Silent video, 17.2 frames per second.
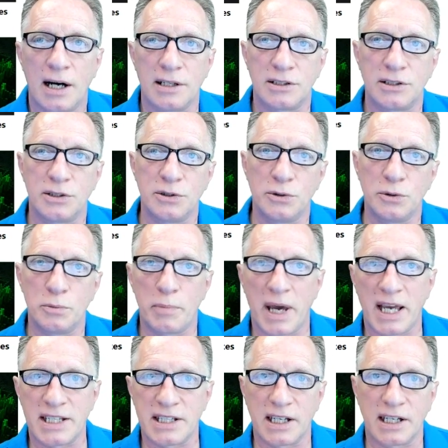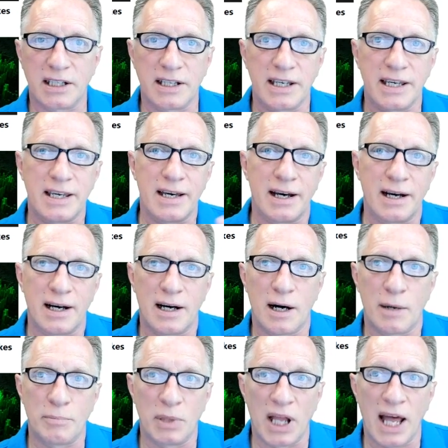to basically
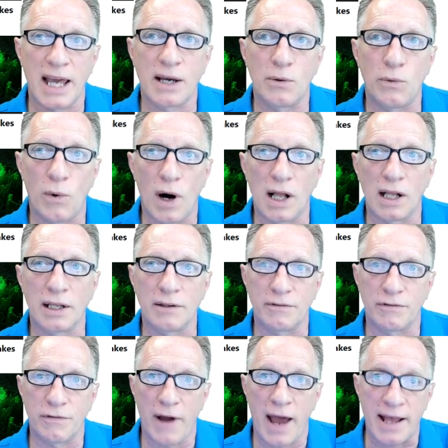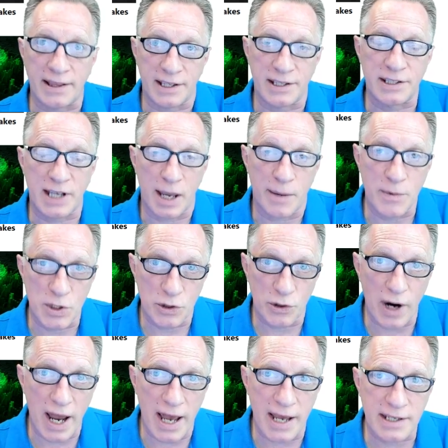a blank wallet at the same
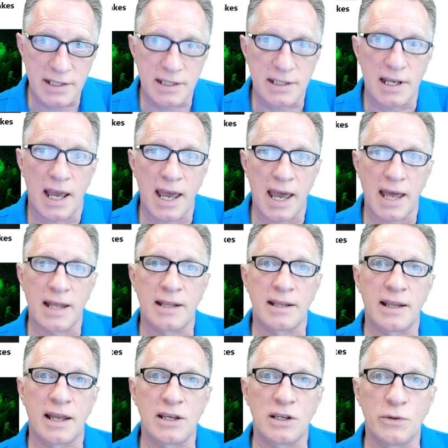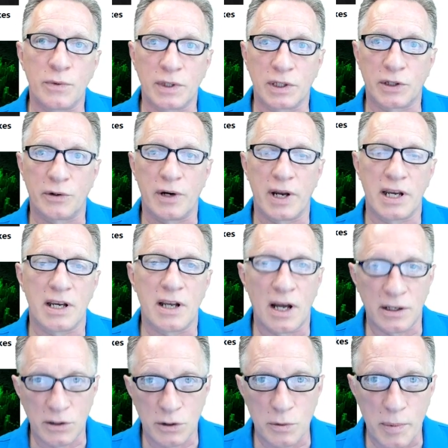address, and then you would create
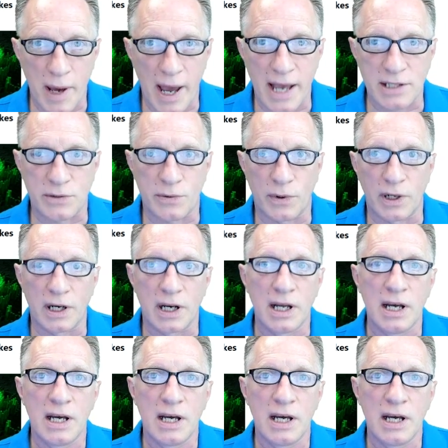a new password.